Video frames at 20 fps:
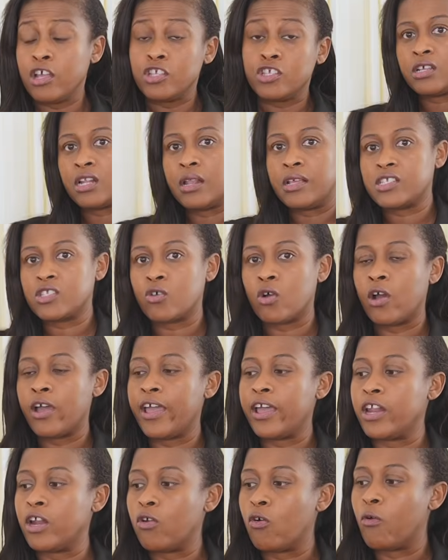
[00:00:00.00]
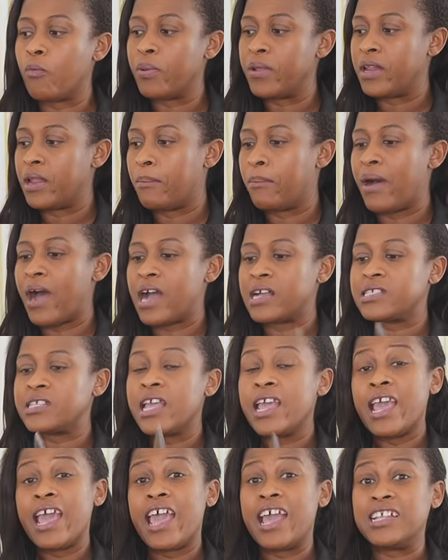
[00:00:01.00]
So let's go ahead and open the box
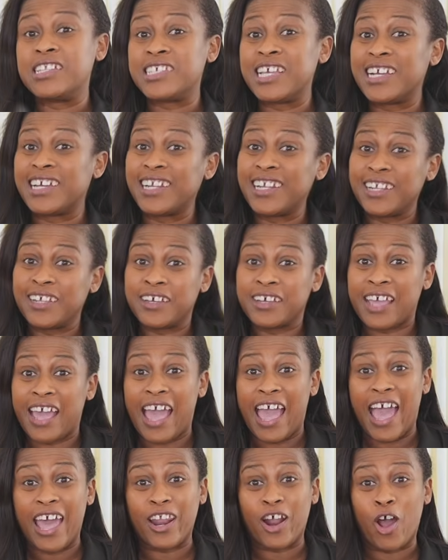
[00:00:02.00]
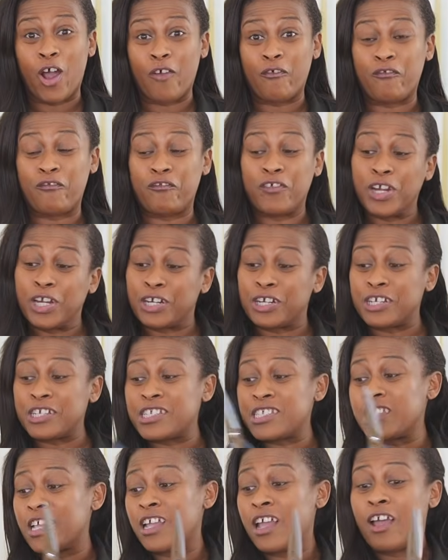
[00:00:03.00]
and take a look at our
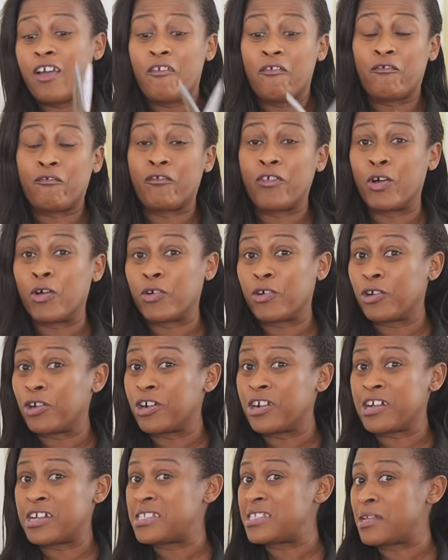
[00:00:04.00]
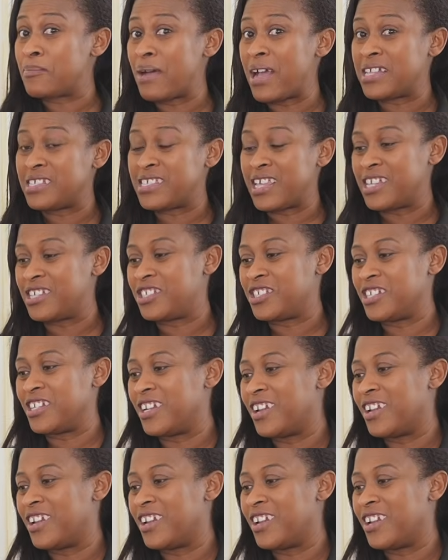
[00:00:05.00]
first floral customization.